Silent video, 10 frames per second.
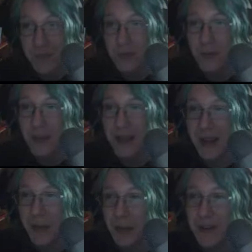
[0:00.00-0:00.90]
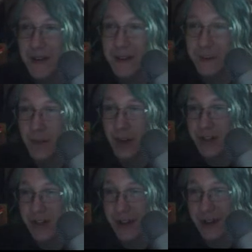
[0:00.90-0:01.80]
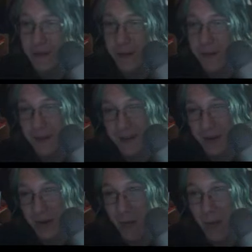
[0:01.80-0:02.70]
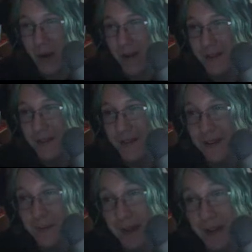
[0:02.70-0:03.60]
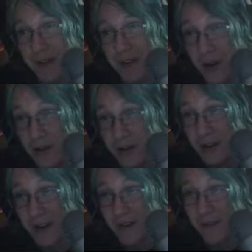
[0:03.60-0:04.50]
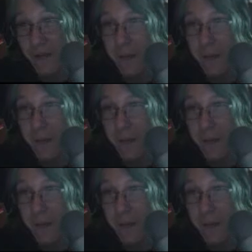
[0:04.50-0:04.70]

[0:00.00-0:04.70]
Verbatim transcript: you will be able to differentiate it from similar ones to, by the contrast of